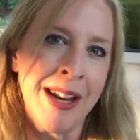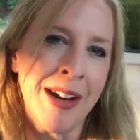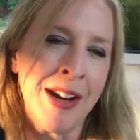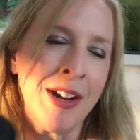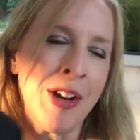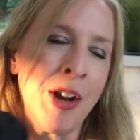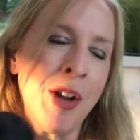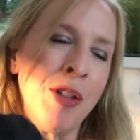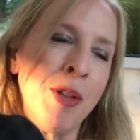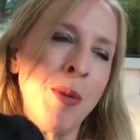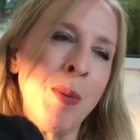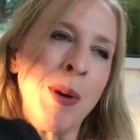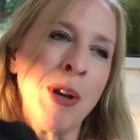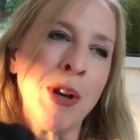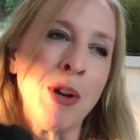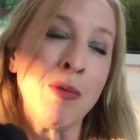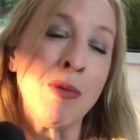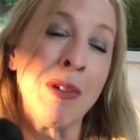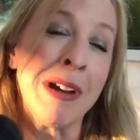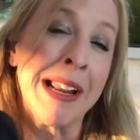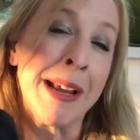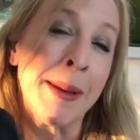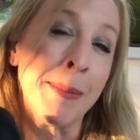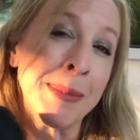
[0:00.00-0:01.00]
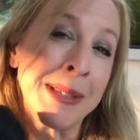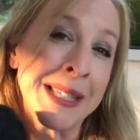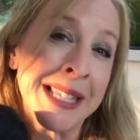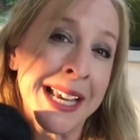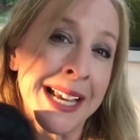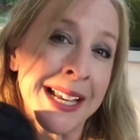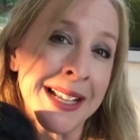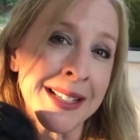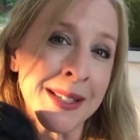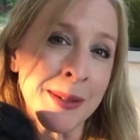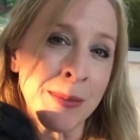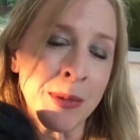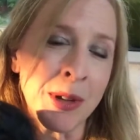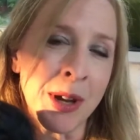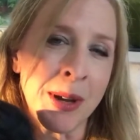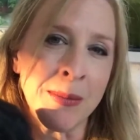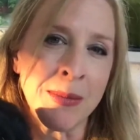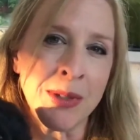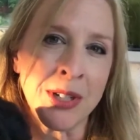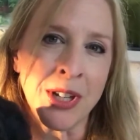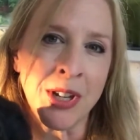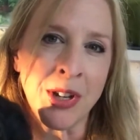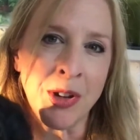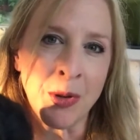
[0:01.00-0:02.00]
And I know that when you're really upset,
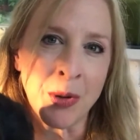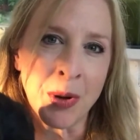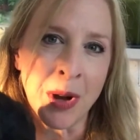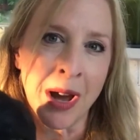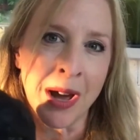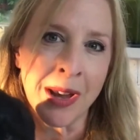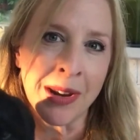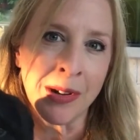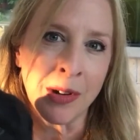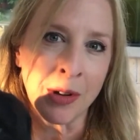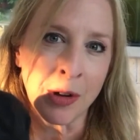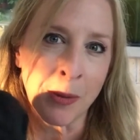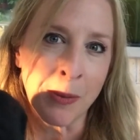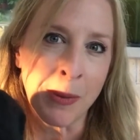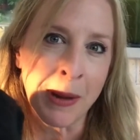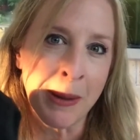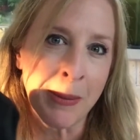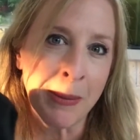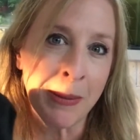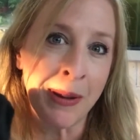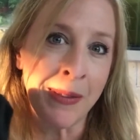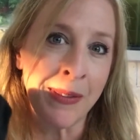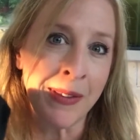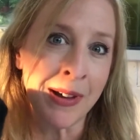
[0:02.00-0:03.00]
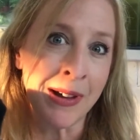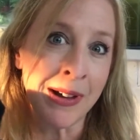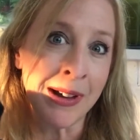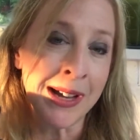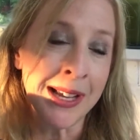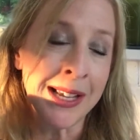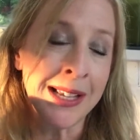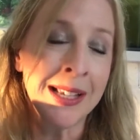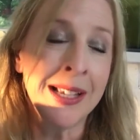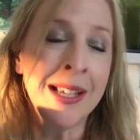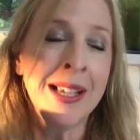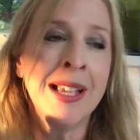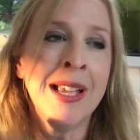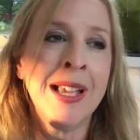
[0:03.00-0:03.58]
sometimes, you can't look at people in the eye.